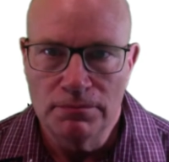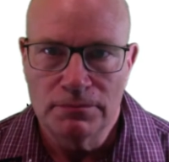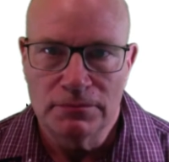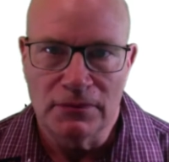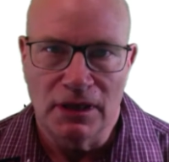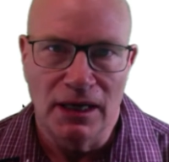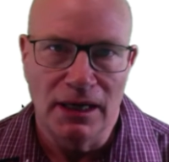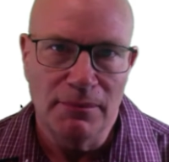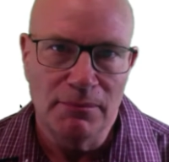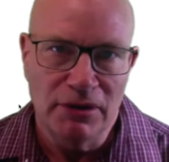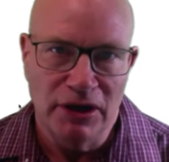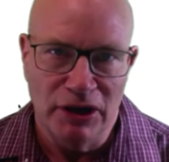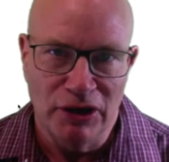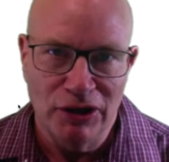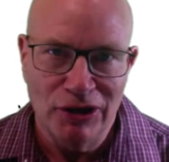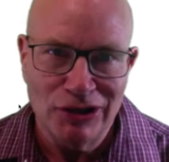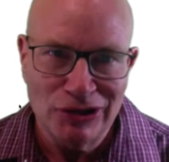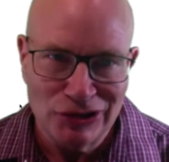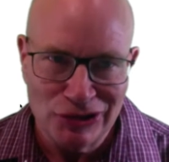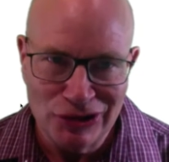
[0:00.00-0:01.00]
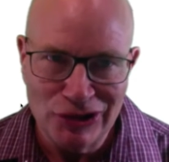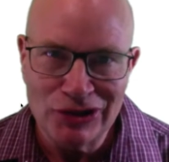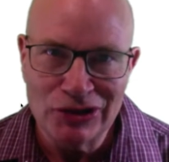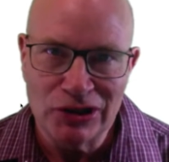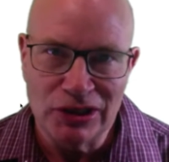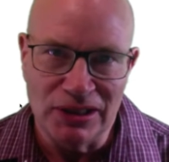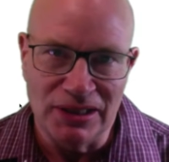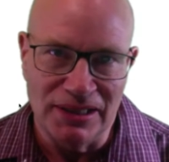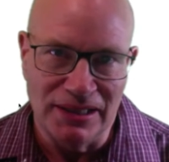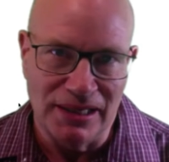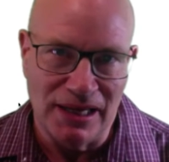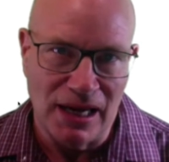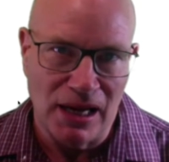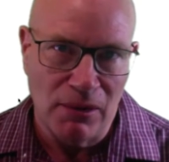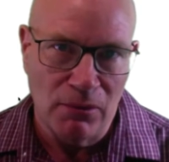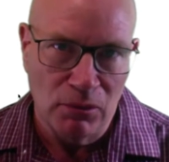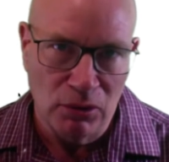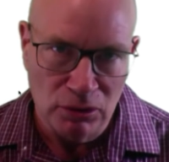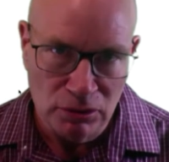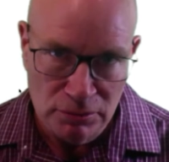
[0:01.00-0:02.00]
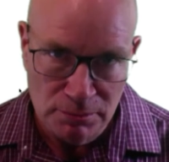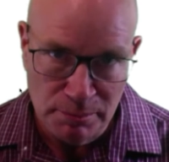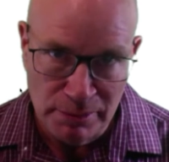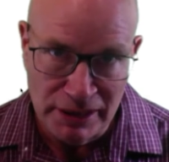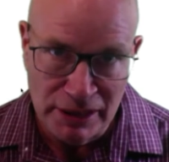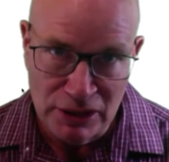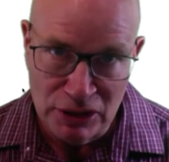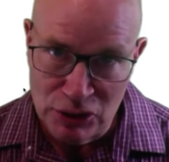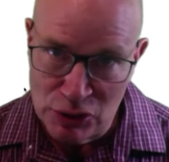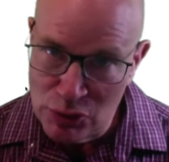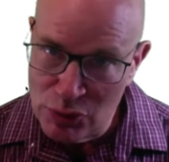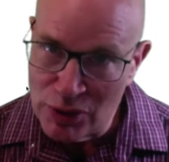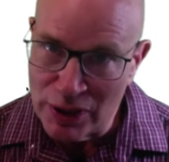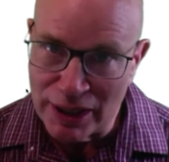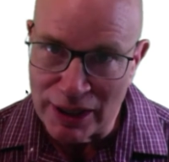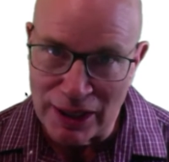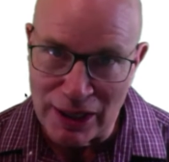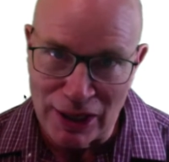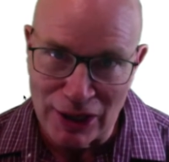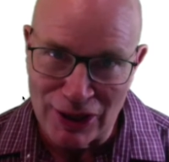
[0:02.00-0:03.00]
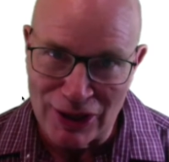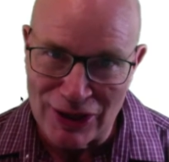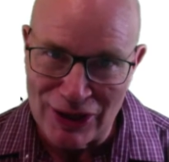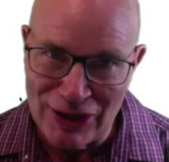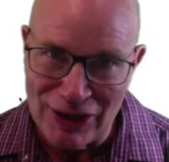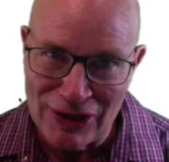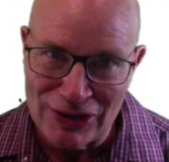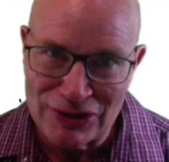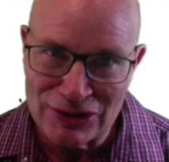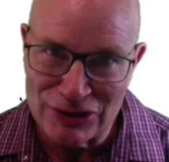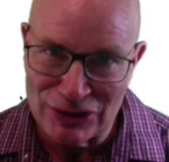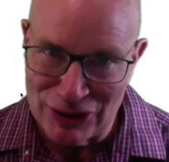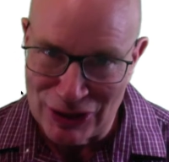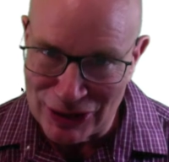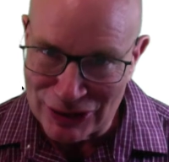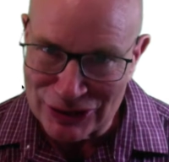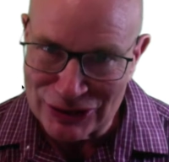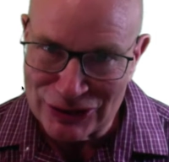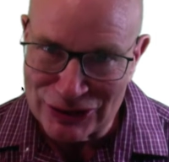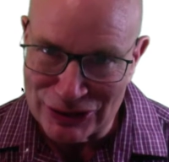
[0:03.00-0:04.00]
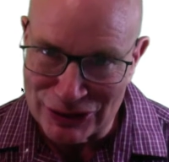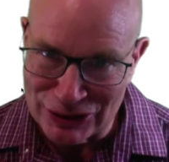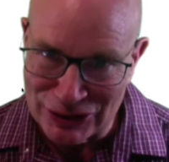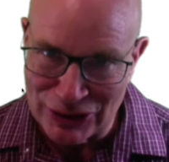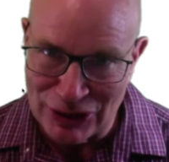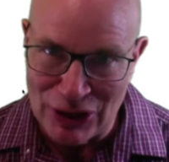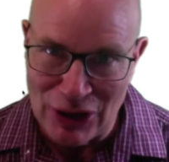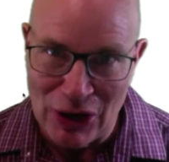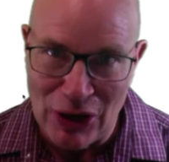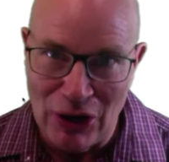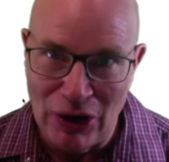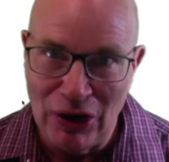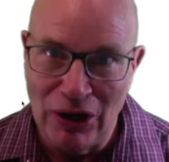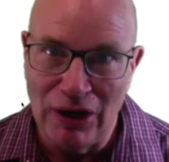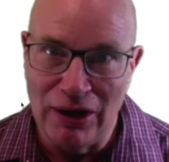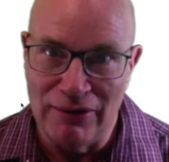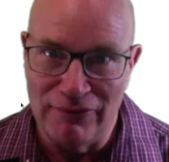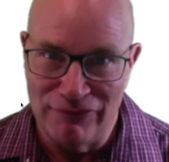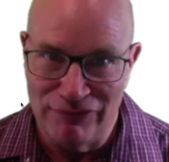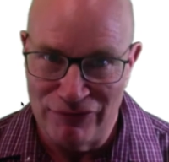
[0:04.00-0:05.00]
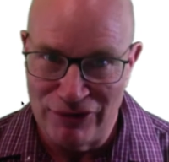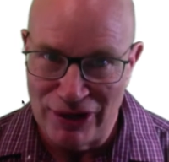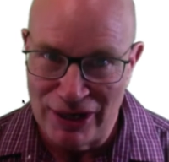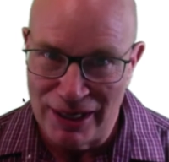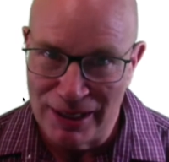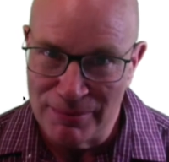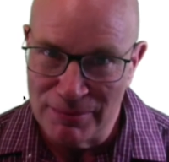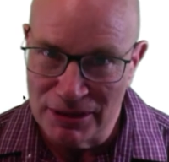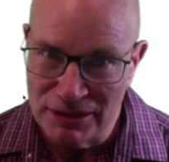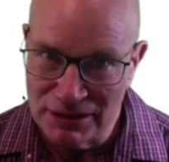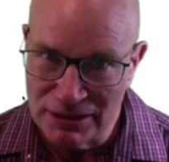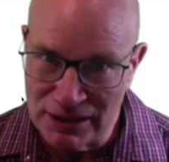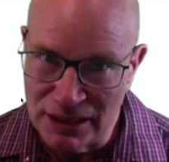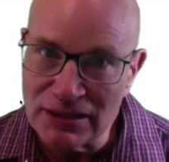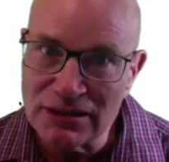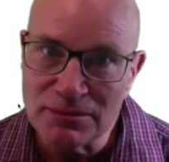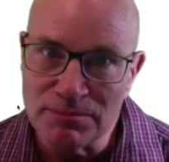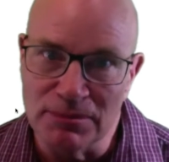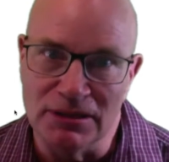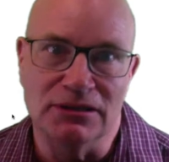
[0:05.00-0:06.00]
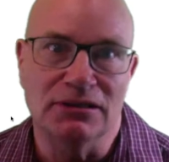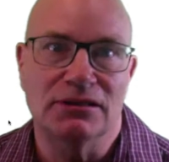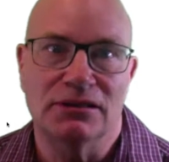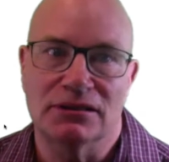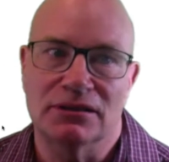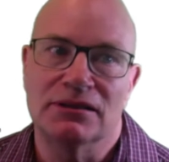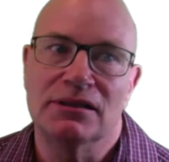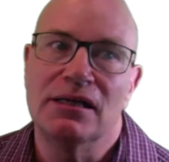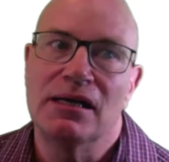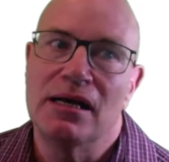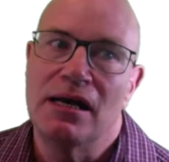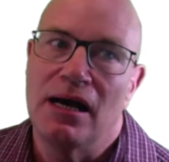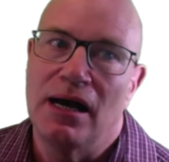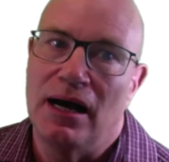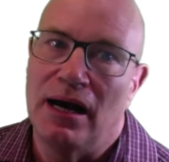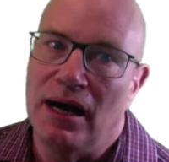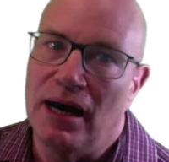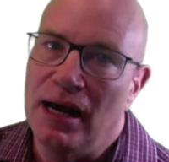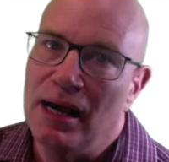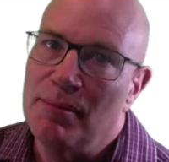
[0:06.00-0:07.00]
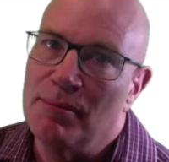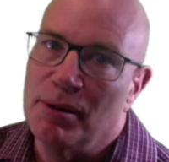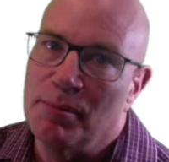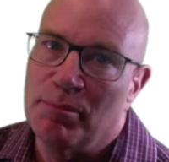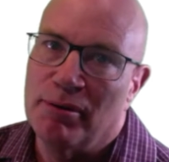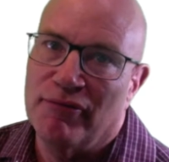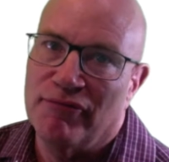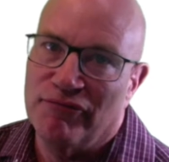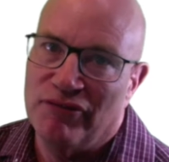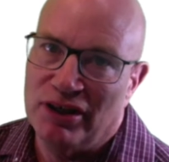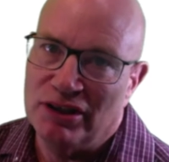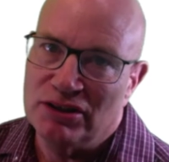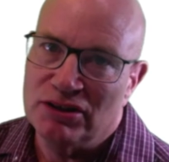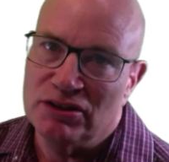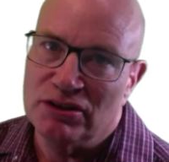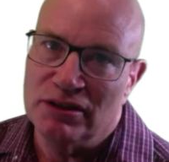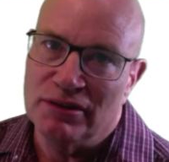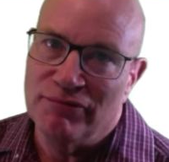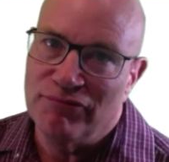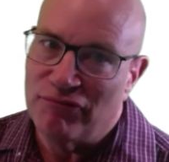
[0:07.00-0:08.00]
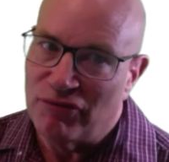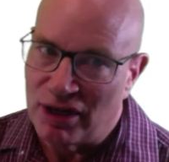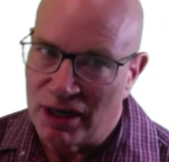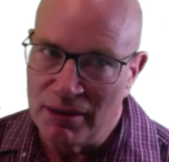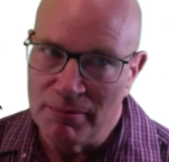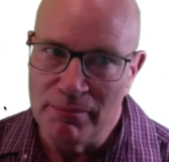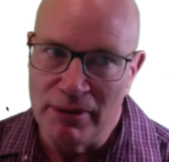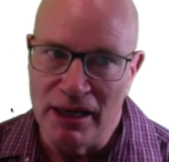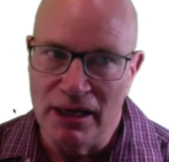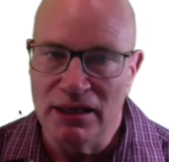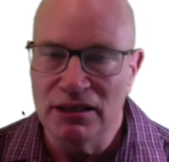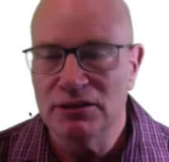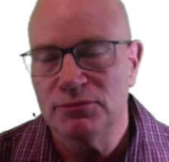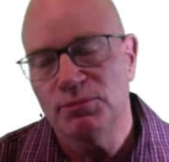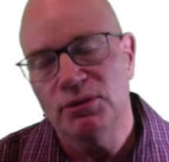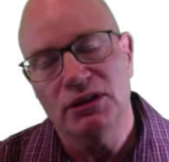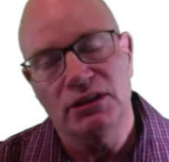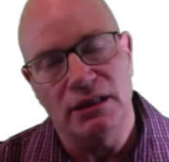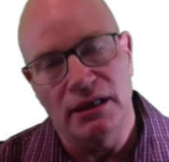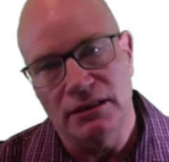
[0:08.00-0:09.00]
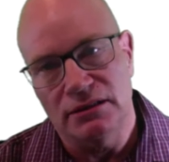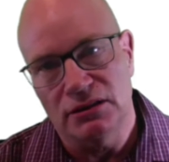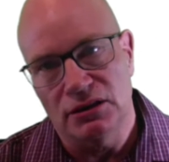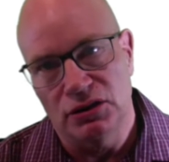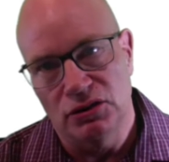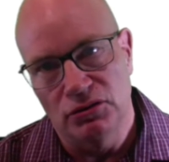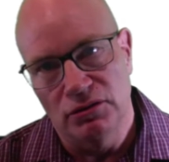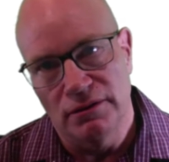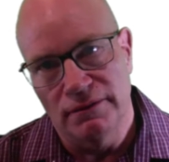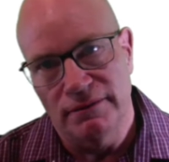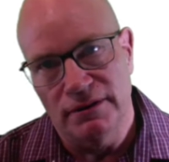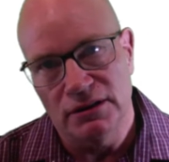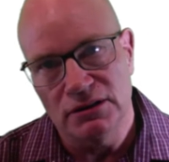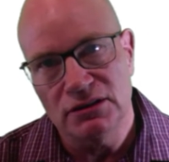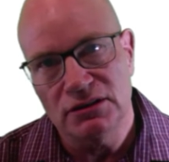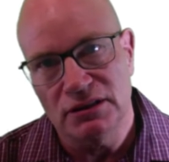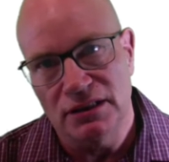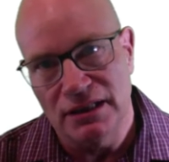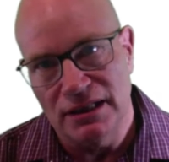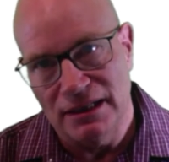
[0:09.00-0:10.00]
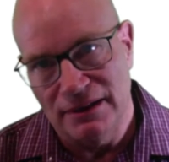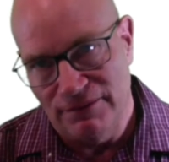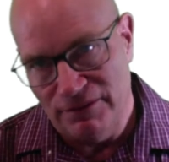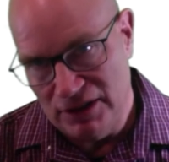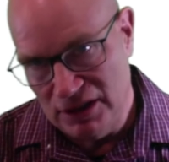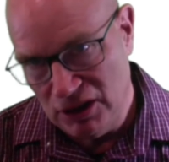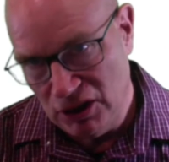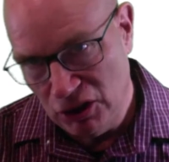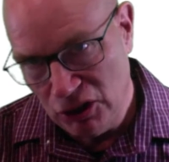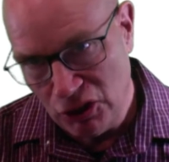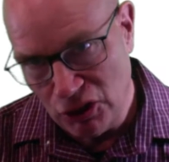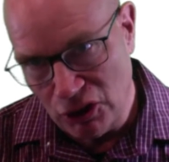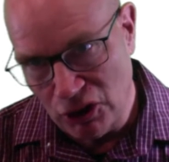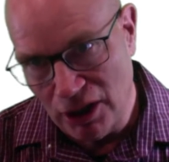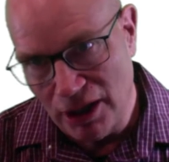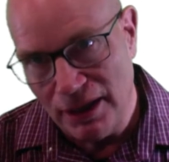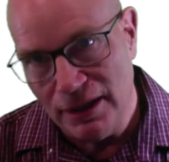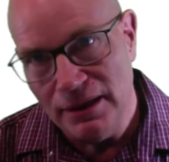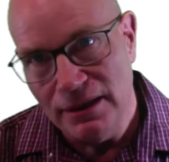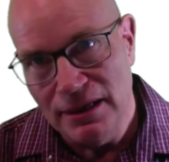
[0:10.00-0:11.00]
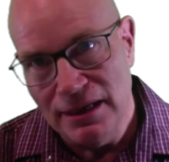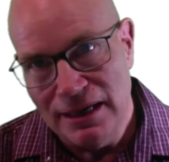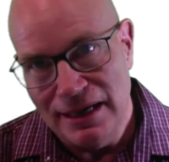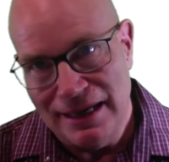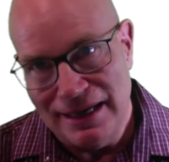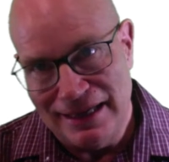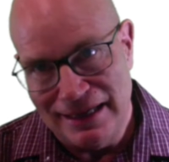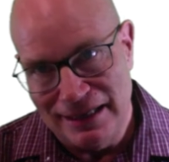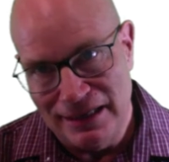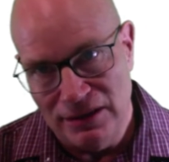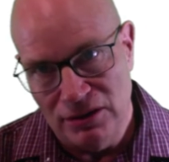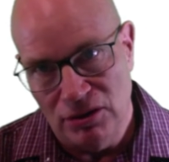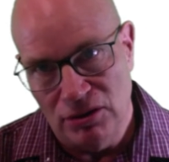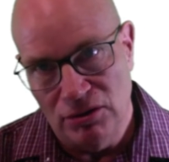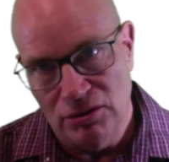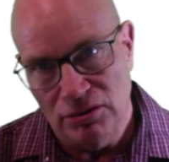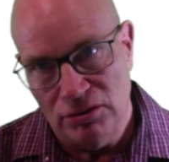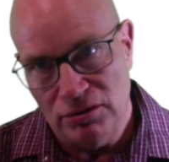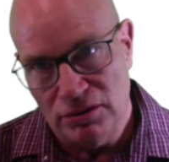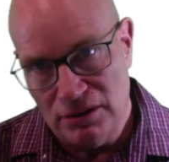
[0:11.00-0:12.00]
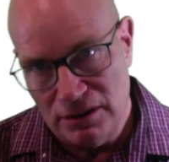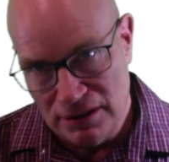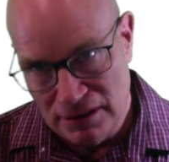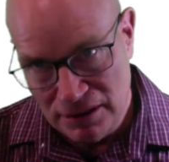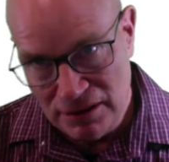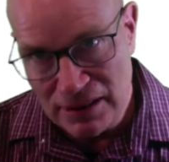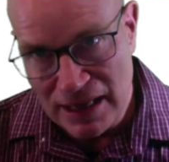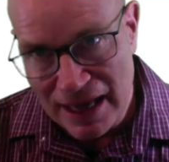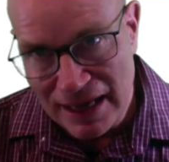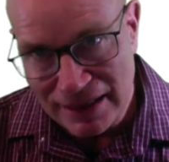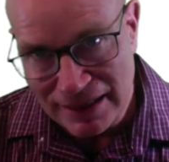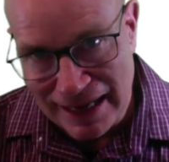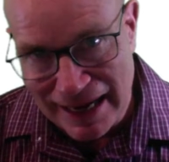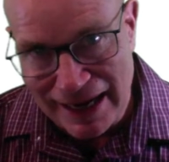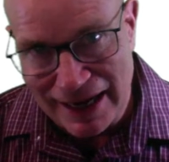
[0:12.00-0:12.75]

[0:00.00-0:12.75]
I'm Gary Schnitkey, and I will be doing a guest lecture on farm assessments. I'm a professor in farm management at the University of Illinois. At